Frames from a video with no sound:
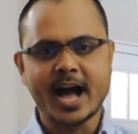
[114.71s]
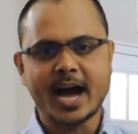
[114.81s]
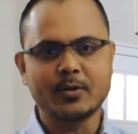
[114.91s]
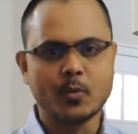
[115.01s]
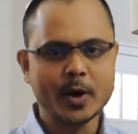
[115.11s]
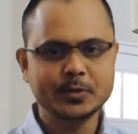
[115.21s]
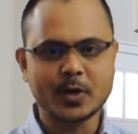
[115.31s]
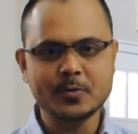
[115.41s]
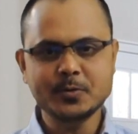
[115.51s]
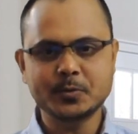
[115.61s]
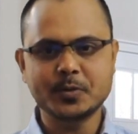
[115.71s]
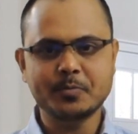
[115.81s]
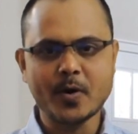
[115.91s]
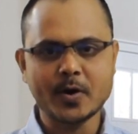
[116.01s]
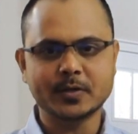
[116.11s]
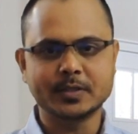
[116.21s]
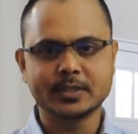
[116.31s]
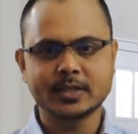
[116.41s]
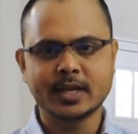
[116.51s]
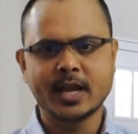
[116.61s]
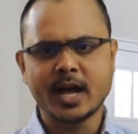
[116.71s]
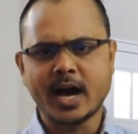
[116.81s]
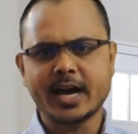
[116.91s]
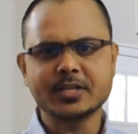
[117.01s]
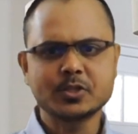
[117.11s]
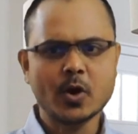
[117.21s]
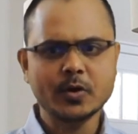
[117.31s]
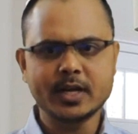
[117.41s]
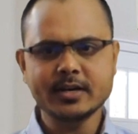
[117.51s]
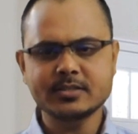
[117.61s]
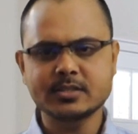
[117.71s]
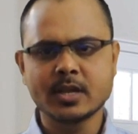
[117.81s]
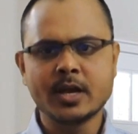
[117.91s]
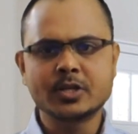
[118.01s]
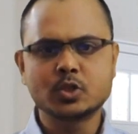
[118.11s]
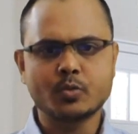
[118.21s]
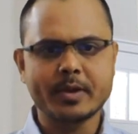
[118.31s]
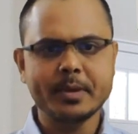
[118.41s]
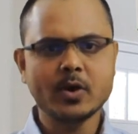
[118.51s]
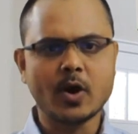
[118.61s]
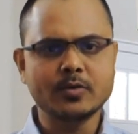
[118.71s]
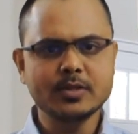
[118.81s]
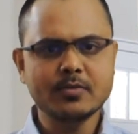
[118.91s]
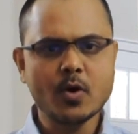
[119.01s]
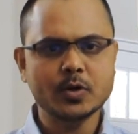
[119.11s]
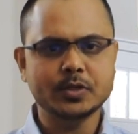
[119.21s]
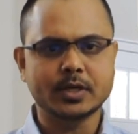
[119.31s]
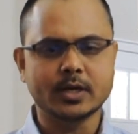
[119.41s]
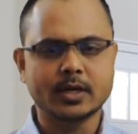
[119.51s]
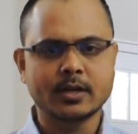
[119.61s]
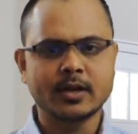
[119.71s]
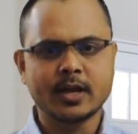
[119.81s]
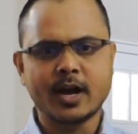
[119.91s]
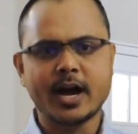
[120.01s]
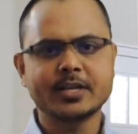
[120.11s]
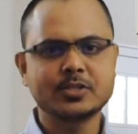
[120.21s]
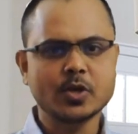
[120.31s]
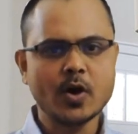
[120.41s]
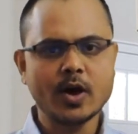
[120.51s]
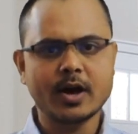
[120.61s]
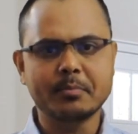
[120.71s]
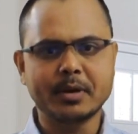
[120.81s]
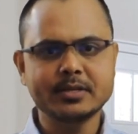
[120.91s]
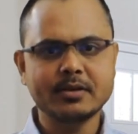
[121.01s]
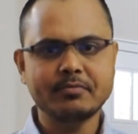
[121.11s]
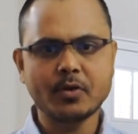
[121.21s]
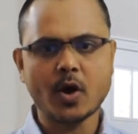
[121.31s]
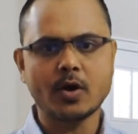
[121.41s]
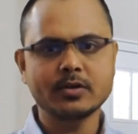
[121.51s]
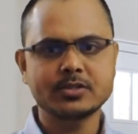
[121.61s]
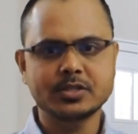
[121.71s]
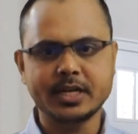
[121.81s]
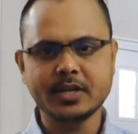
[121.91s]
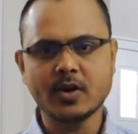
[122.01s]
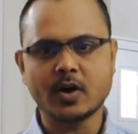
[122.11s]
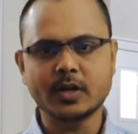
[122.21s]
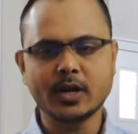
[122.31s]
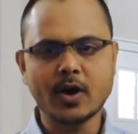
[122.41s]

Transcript: I walked down to the pond. I saw ducks swimming on the water. I saw a mother frog sitting on a